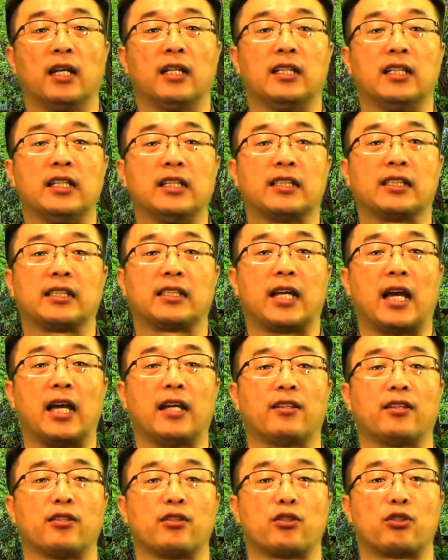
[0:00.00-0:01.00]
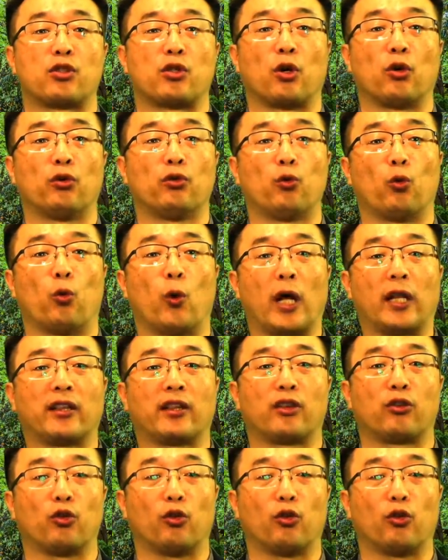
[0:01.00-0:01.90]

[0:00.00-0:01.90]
this sight saw what